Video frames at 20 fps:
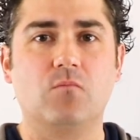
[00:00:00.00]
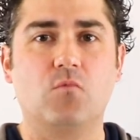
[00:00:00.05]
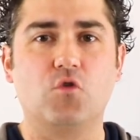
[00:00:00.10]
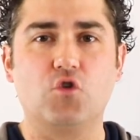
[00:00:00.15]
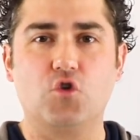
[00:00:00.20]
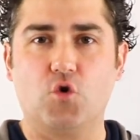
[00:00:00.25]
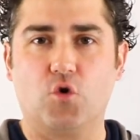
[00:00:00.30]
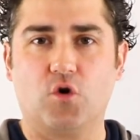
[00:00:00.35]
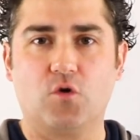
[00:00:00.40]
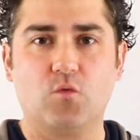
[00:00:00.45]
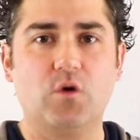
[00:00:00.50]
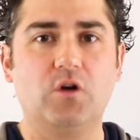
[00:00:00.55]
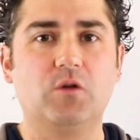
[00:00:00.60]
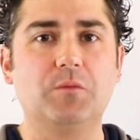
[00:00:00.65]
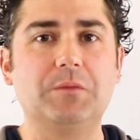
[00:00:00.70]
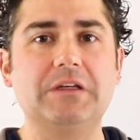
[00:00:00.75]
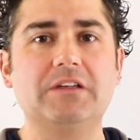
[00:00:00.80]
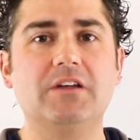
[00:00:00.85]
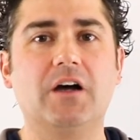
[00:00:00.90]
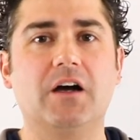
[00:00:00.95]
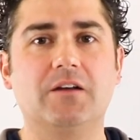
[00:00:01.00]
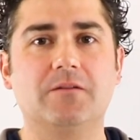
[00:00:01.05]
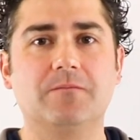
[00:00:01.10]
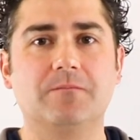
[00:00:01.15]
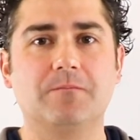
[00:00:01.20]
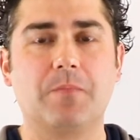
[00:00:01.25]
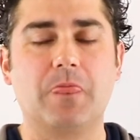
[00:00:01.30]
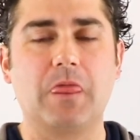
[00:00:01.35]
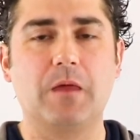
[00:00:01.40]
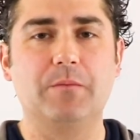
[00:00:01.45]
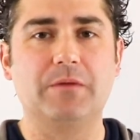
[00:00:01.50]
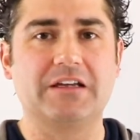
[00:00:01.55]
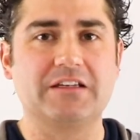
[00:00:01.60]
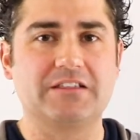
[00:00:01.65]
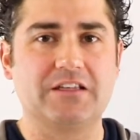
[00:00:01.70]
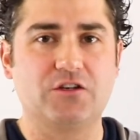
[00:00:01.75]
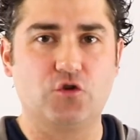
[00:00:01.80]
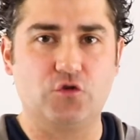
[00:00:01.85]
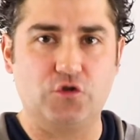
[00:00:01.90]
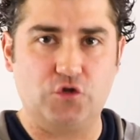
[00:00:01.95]
Your will be done, because
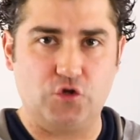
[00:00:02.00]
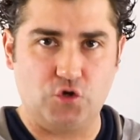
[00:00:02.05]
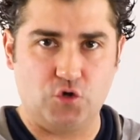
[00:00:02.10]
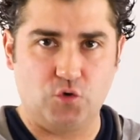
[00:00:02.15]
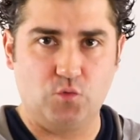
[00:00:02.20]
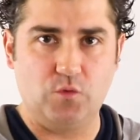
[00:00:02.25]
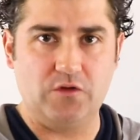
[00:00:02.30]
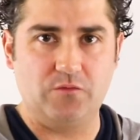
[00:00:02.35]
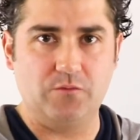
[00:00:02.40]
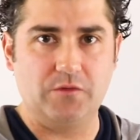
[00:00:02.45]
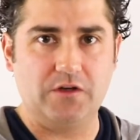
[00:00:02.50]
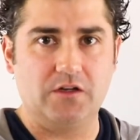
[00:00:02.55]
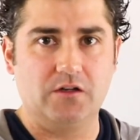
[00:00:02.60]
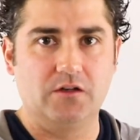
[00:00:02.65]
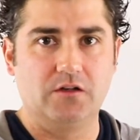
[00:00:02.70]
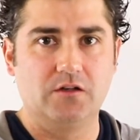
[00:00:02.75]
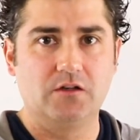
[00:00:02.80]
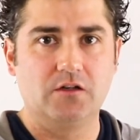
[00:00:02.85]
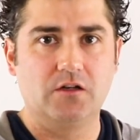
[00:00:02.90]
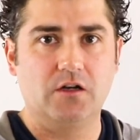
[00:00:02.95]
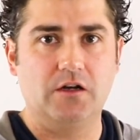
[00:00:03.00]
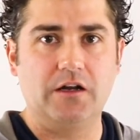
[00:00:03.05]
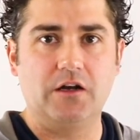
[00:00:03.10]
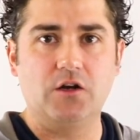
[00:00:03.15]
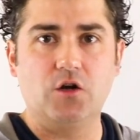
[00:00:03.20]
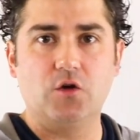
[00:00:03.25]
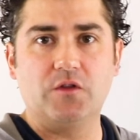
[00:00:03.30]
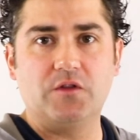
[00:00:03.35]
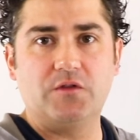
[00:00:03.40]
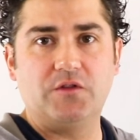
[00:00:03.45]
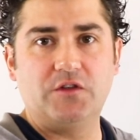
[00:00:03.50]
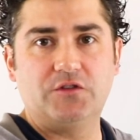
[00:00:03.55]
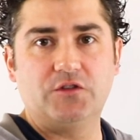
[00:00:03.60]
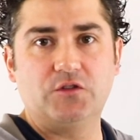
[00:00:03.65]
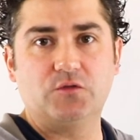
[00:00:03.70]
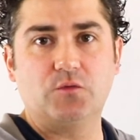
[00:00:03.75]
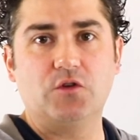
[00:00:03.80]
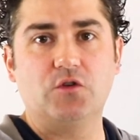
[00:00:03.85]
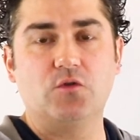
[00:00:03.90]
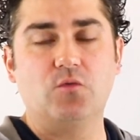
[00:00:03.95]
I know that you're with me and I know that this
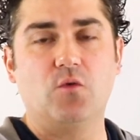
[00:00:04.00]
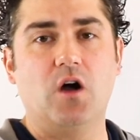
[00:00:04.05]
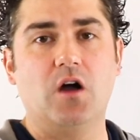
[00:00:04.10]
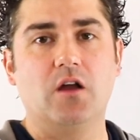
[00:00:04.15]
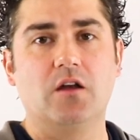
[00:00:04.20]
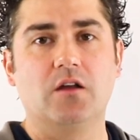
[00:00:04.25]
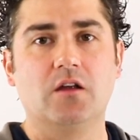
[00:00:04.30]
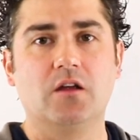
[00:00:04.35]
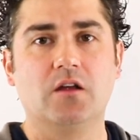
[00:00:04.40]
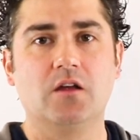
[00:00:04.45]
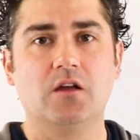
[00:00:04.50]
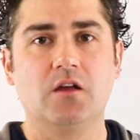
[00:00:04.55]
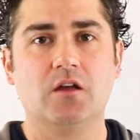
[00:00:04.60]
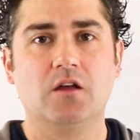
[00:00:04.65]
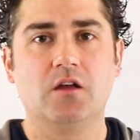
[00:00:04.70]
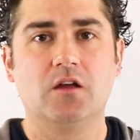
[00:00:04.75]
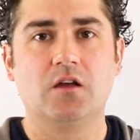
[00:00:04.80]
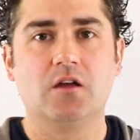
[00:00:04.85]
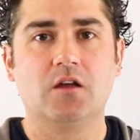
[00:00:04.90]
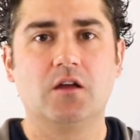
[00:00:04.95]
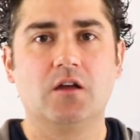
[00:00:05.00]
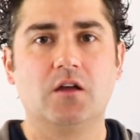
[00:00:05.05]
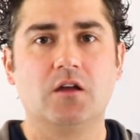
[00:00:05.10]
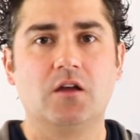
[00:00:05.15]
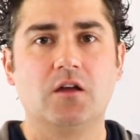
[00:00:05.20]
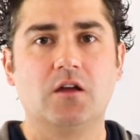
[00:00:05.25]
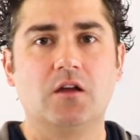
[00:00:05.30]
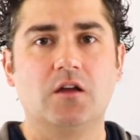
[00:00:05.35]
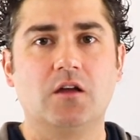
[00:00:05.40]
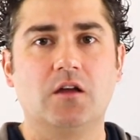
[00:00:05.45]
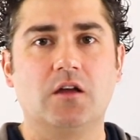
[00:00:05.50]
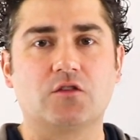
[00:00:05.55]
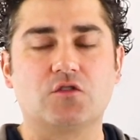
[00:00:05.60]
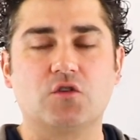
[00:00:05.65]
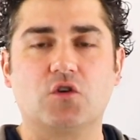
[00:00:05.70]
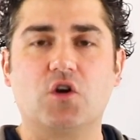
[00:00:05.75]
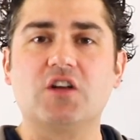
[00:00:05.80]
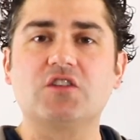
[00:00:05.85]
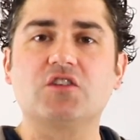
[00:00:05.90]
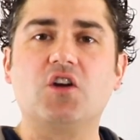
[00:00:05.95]
is what you want. And so
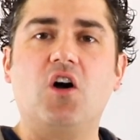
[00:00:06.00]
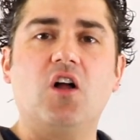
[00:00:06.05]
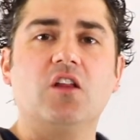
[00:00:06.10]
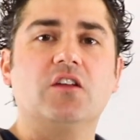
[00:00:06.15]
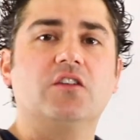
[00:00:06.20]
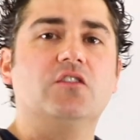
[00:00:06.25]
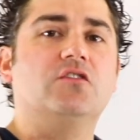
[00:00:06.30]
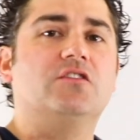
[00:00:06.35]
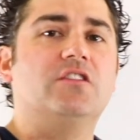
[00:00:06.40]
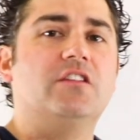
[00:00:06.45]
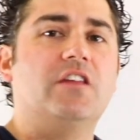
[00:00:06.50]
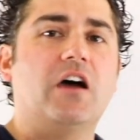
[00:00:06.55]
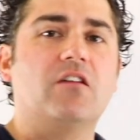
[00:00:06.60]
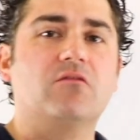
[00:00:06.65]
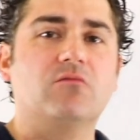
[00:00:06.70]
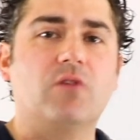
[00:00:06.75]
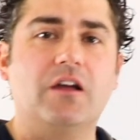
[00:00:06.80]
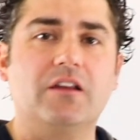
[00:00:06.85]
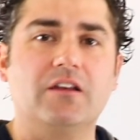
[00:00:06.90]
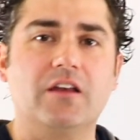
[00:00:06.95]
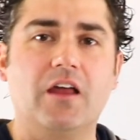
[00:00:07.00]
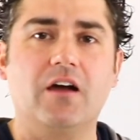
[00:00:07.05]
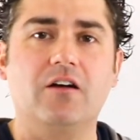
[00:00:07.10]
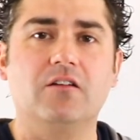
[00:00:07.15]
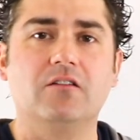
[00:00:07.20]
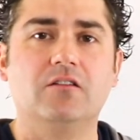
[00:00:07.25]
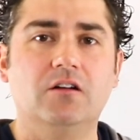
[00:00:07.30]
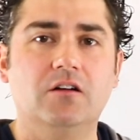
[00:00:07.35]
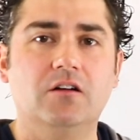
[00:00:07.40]
God's calling you to that right now.